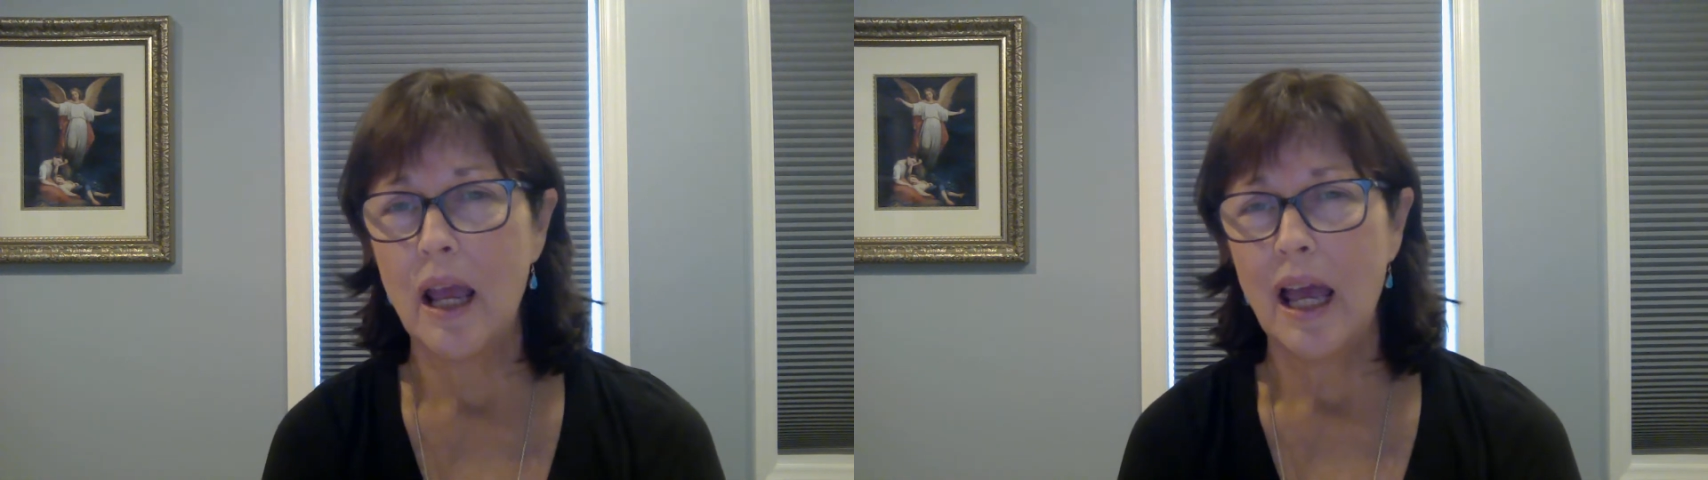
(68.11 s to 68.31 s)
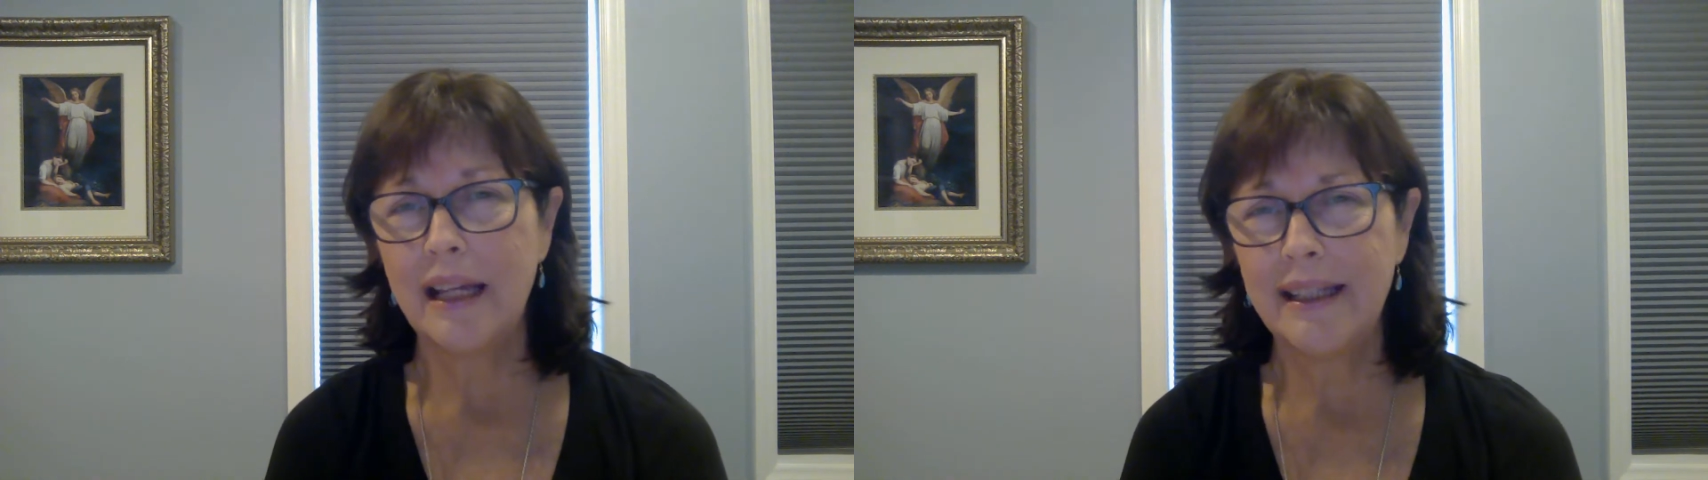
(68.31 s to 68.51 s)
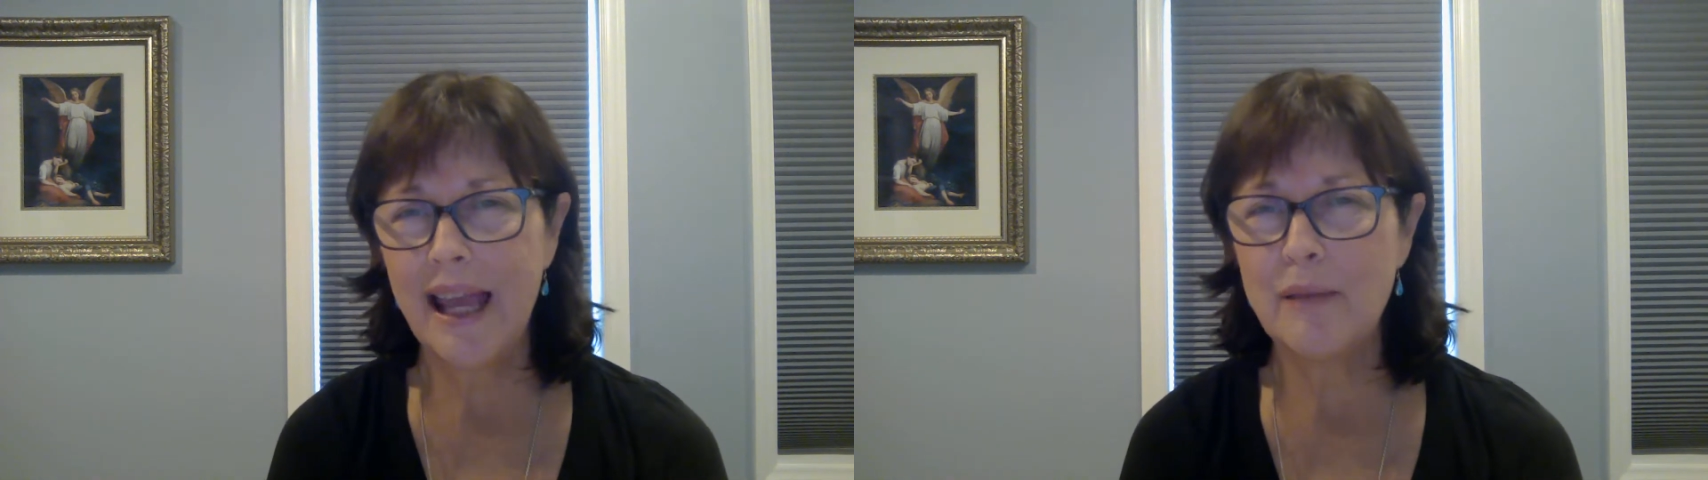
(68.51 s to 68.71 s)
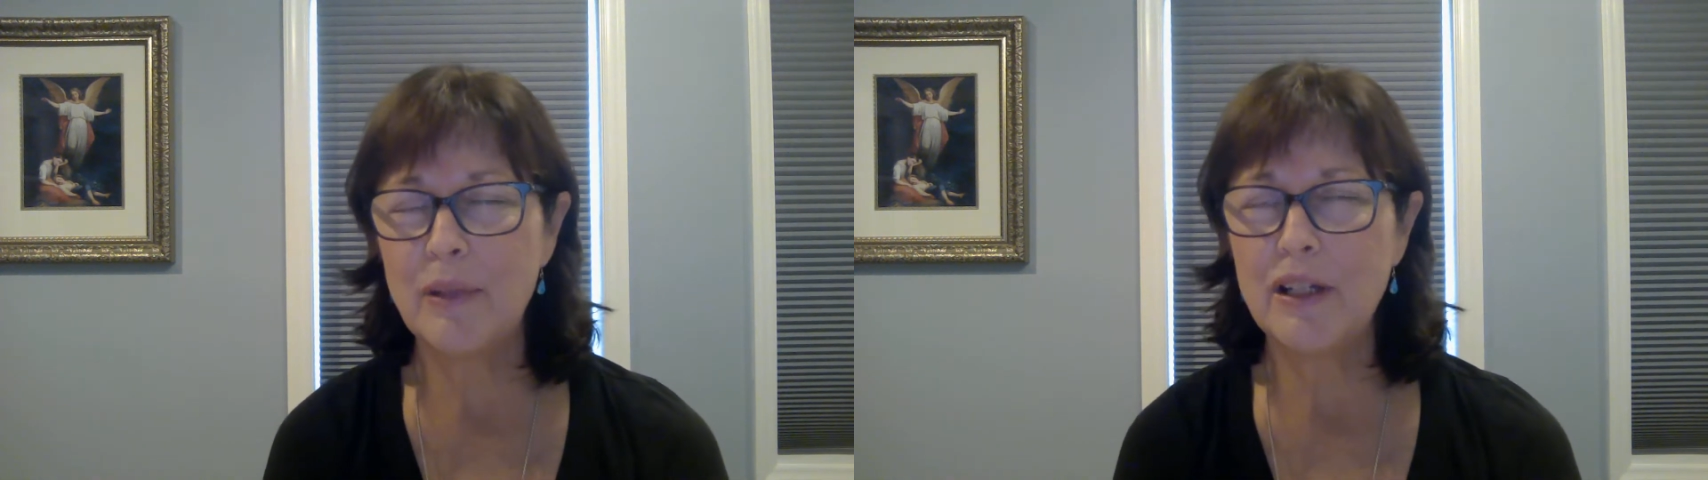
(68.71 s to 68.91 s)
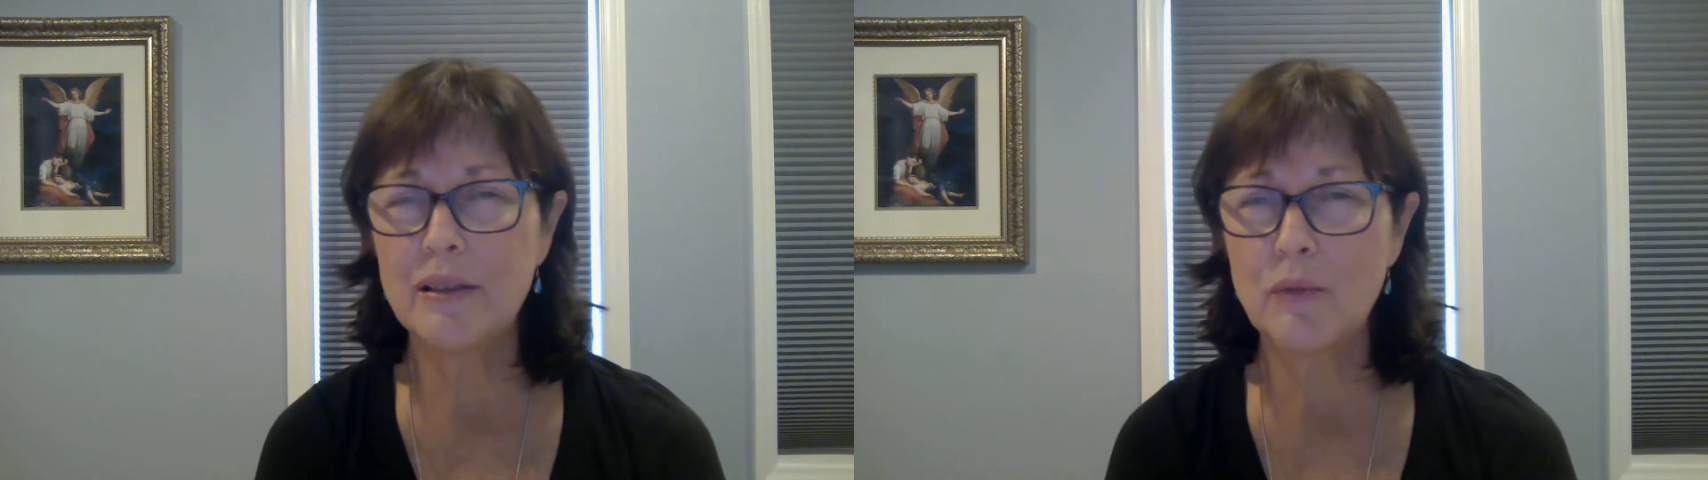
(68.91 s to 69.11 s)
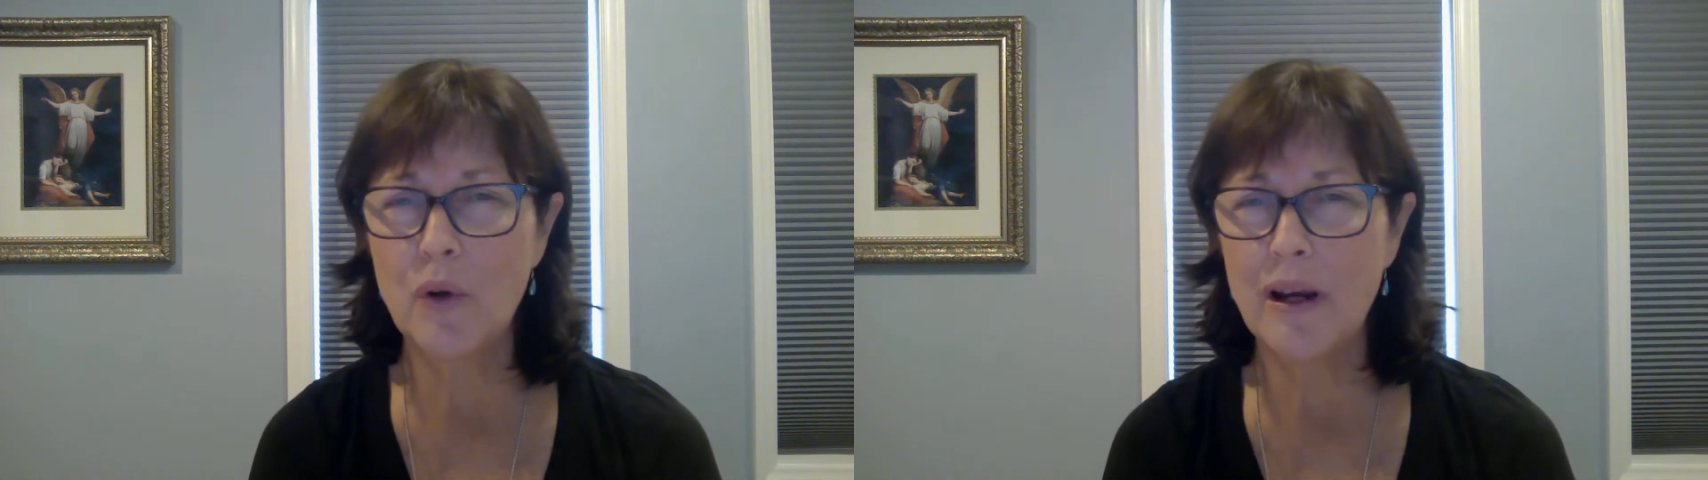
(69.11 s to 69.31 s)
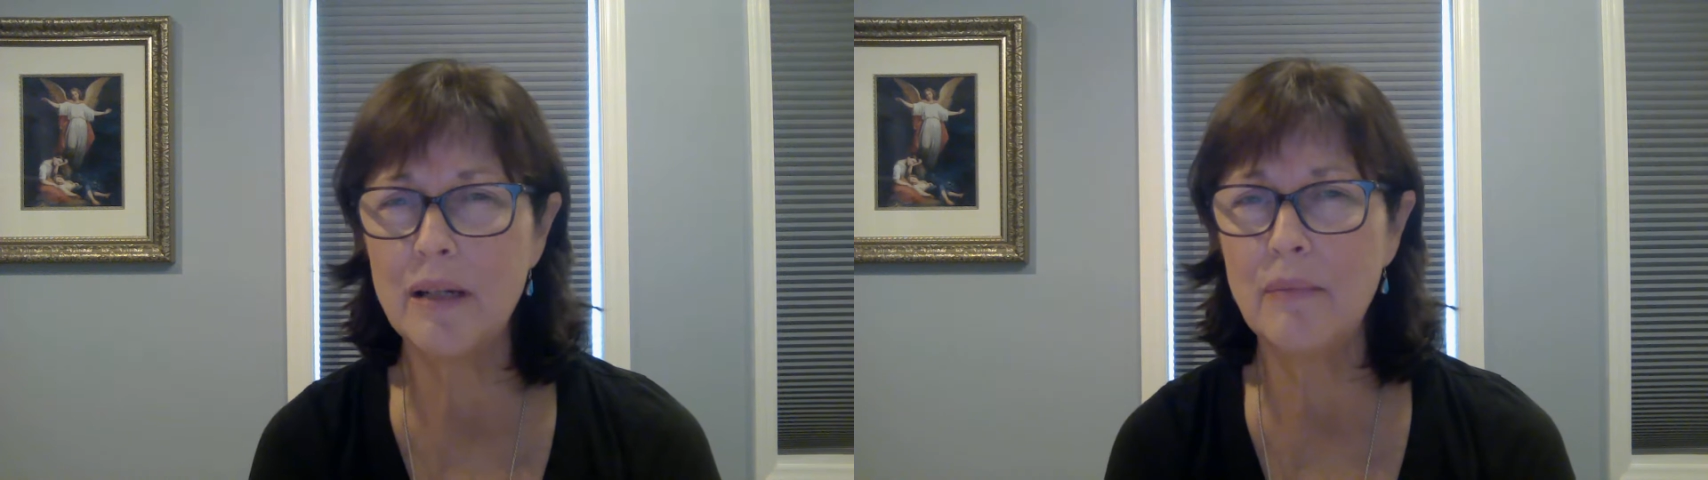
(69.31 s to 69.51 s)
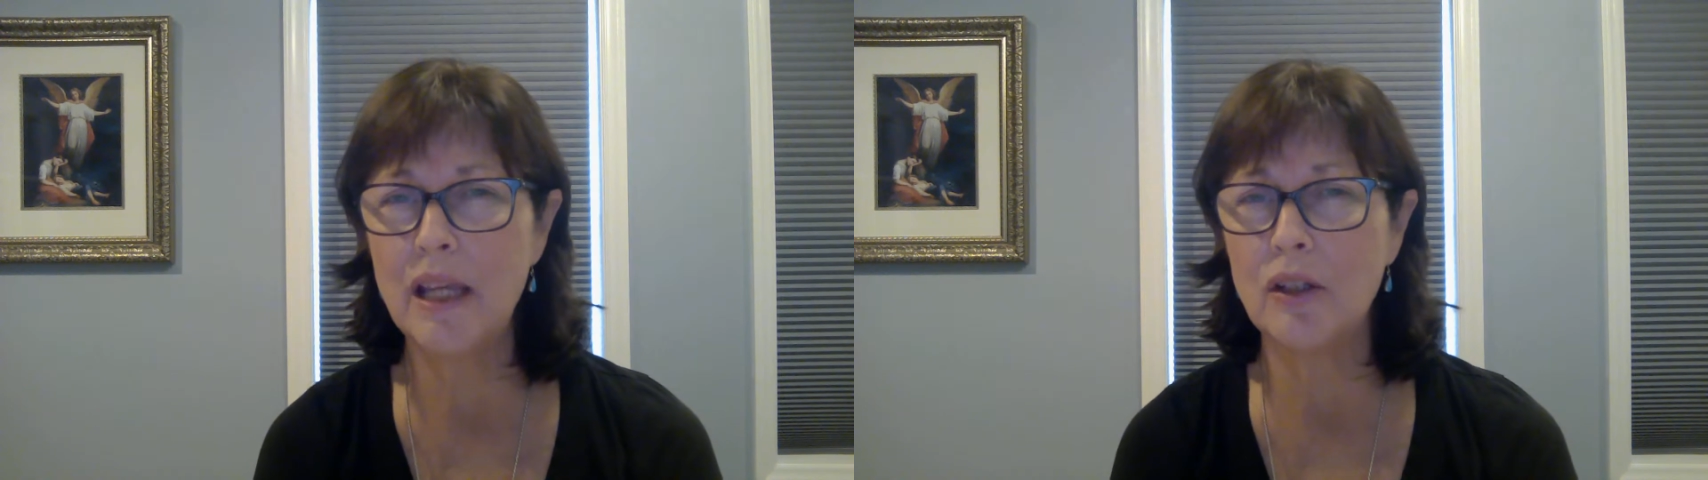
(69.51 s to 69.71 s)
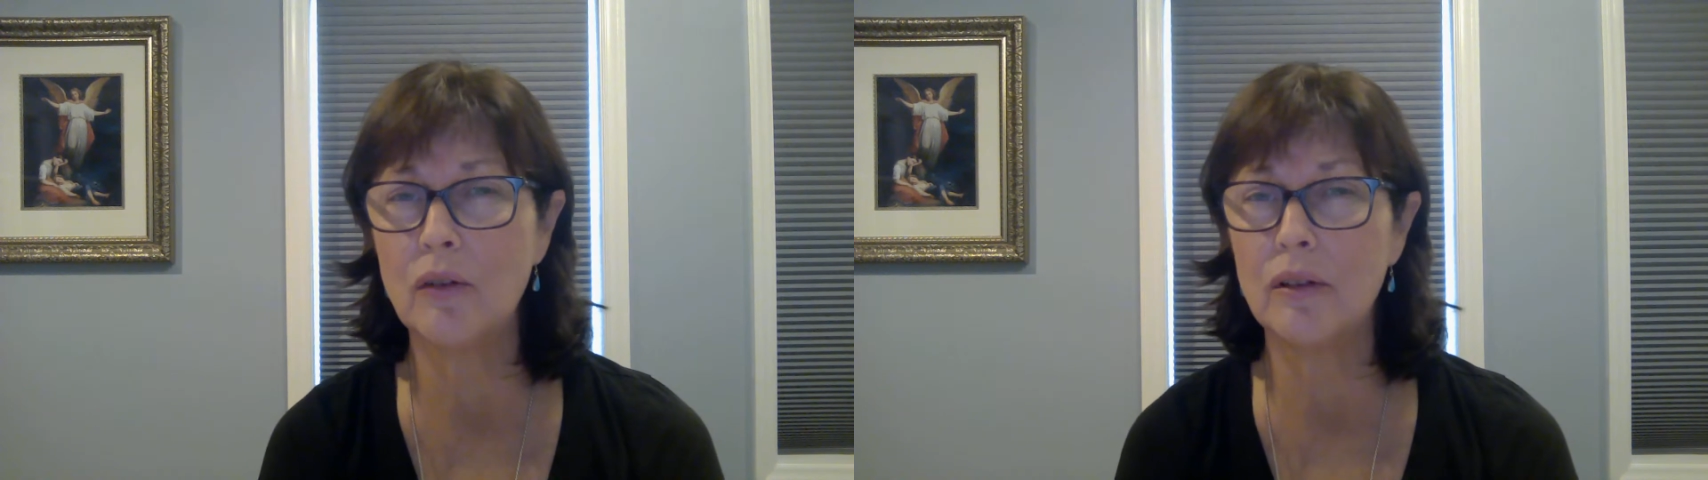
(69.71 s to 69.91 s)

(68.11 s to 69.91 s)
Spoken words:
again, because I'm trying to make you